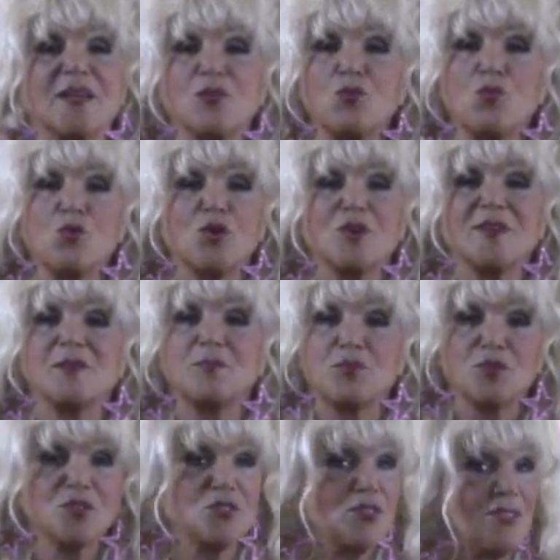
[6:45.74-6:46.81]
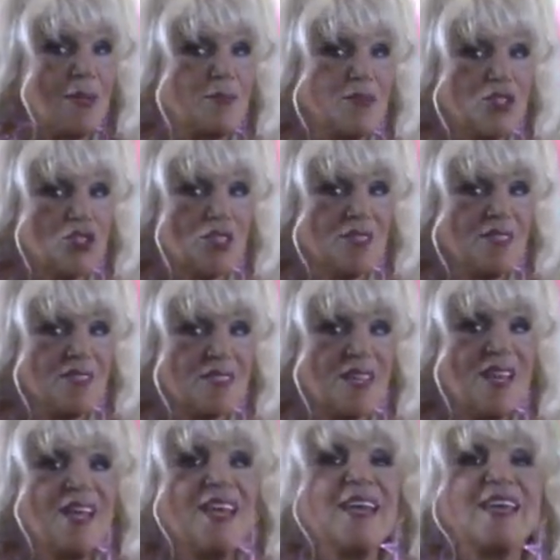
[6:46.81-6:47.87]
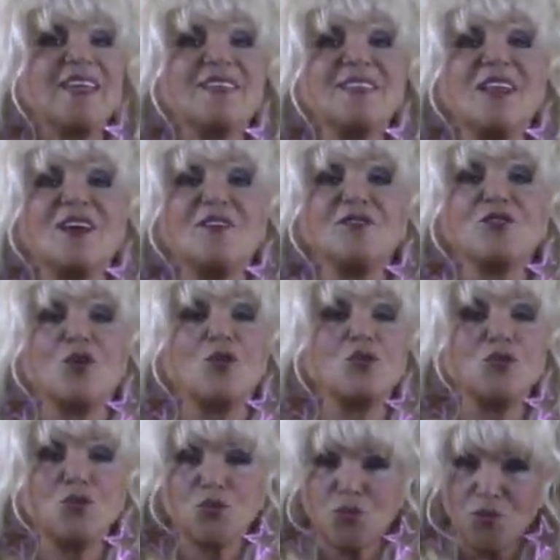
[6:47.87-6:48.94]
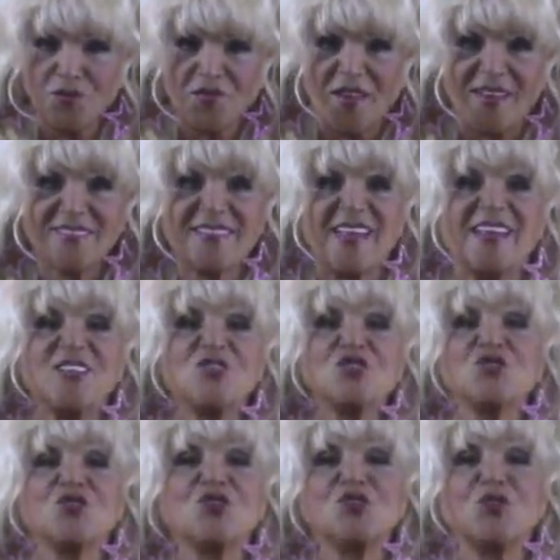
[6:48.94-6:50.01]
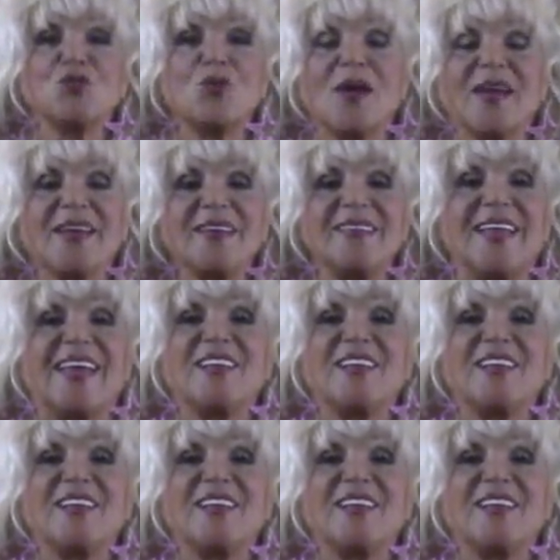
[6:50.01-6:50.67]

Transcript: and work and personal ambitions. In love, don't go too fast. Enjoy the ride.